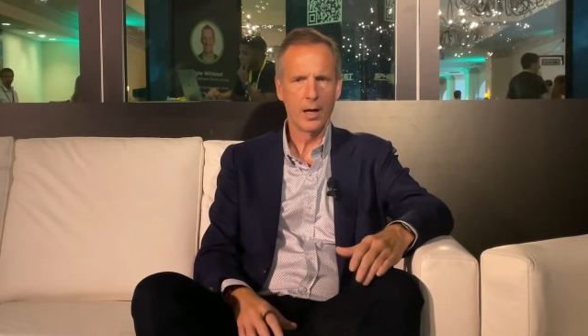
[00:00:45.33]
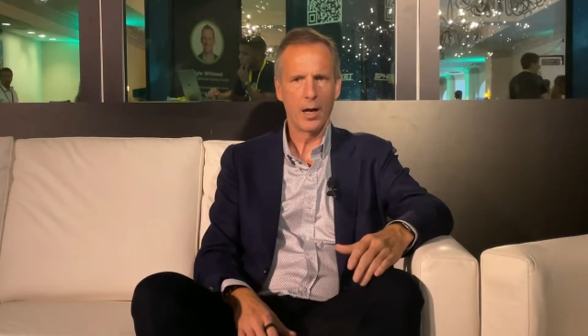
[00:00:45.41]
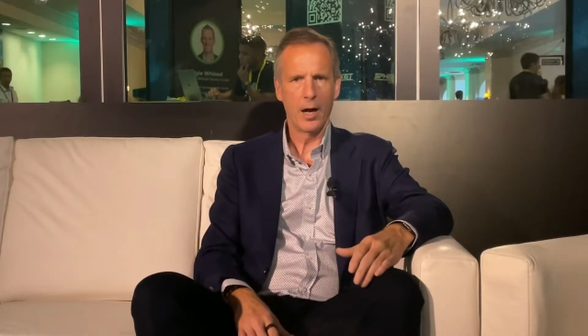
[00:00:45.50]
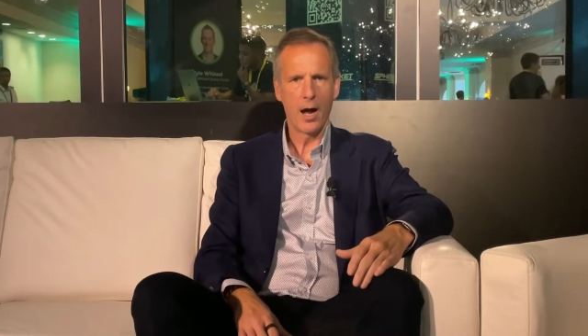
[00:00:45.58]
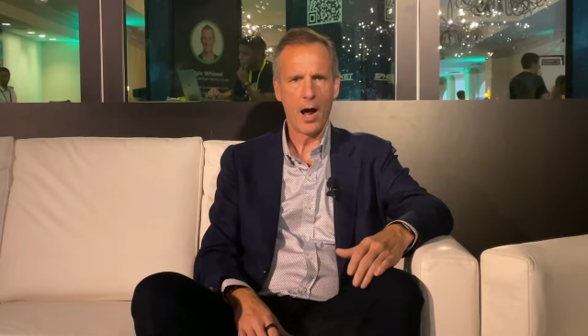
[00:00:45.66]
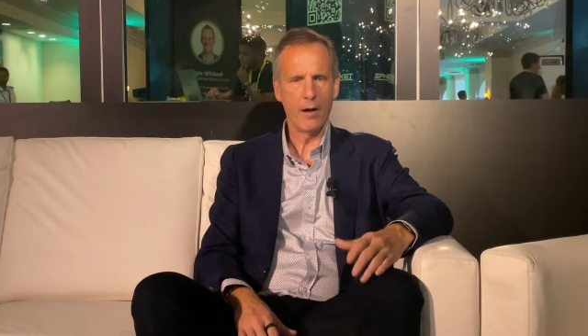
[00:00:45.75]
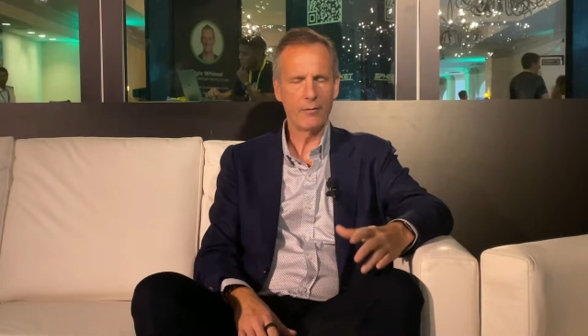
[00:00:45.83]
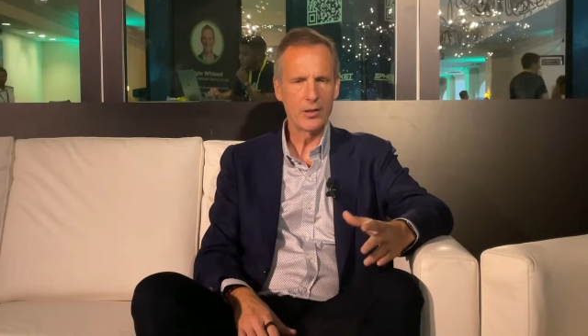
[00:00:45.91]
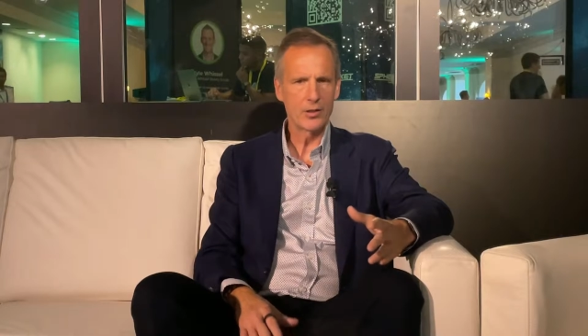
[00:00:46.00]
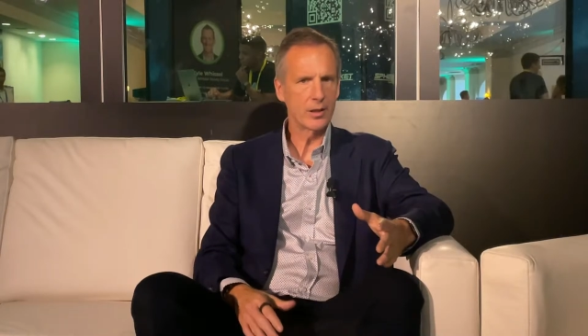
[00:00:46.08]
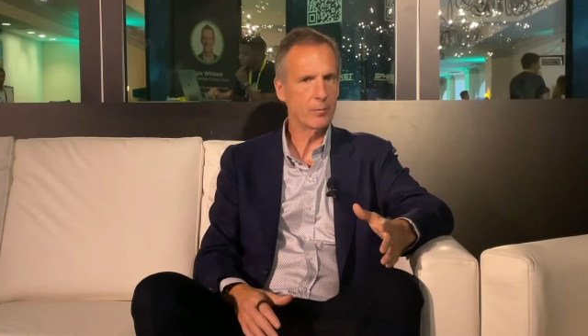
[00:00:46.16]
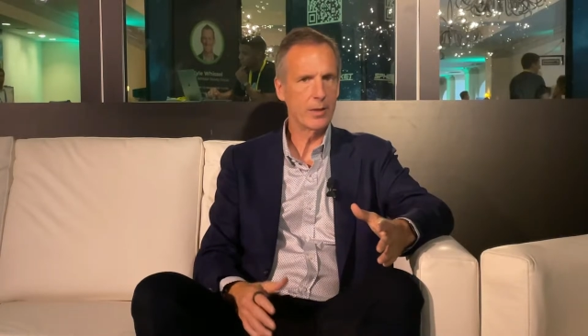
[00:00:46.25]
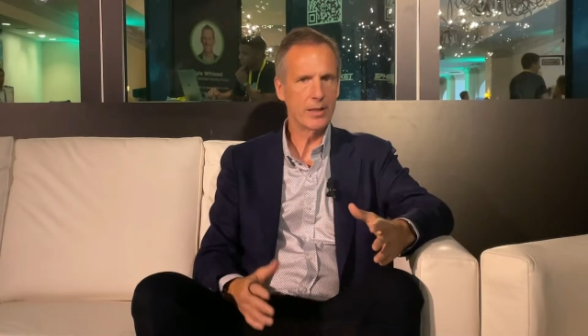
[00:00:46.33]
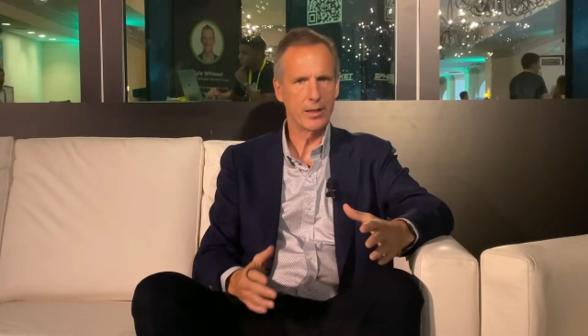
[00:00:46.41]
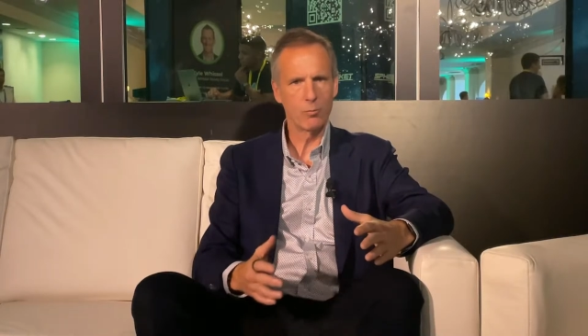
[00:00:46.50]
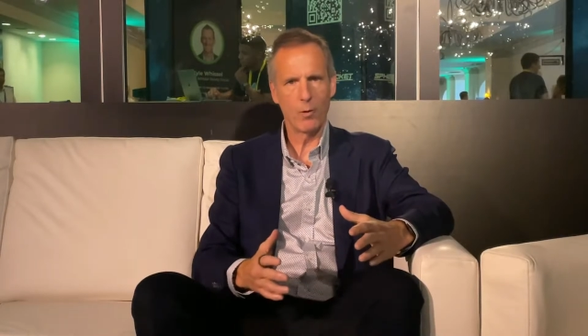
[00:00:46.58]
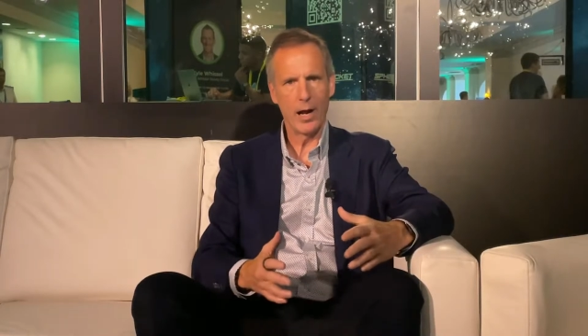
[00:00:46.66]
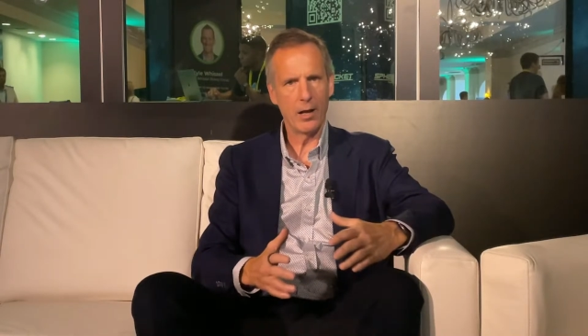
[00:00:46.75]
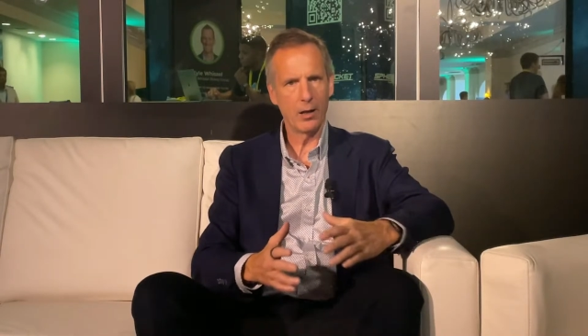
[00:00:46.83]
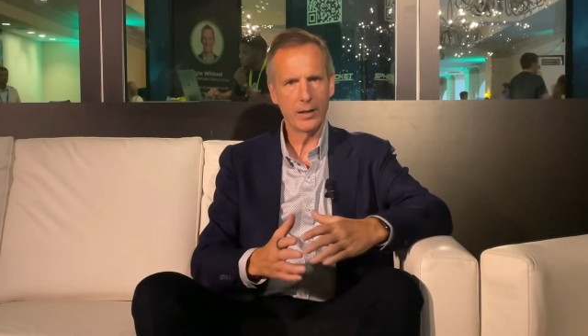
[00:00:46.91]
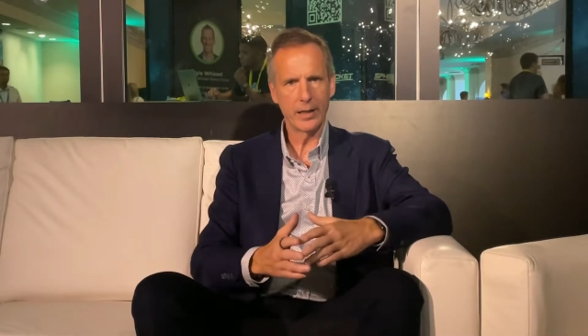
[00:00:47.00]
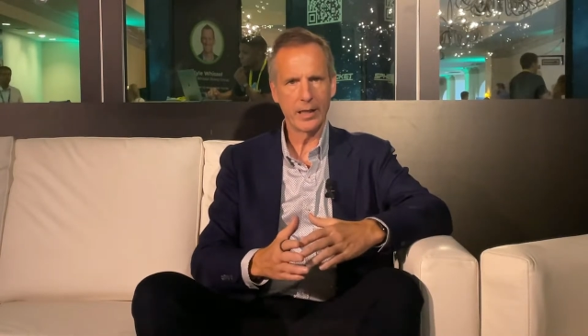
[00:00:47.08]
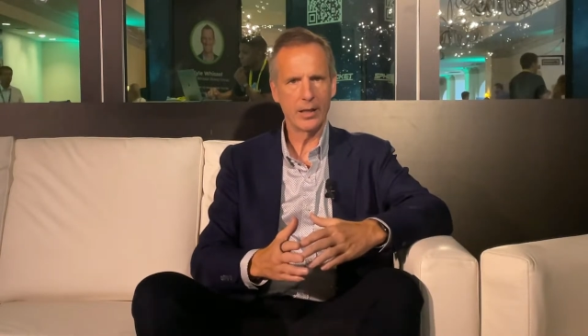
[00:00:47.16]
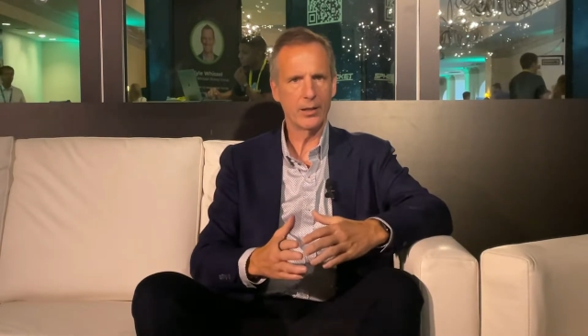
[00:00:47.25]
obviously we did well,
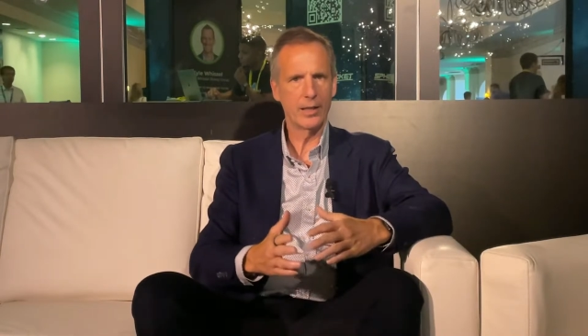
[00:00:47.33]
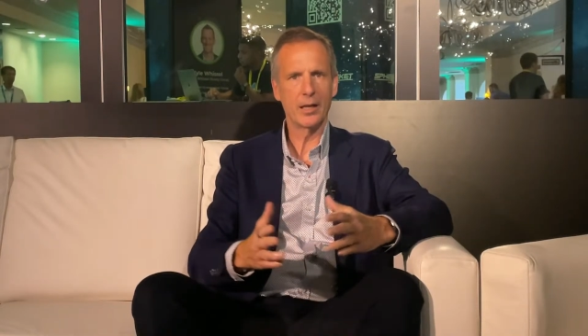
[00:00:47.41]
and the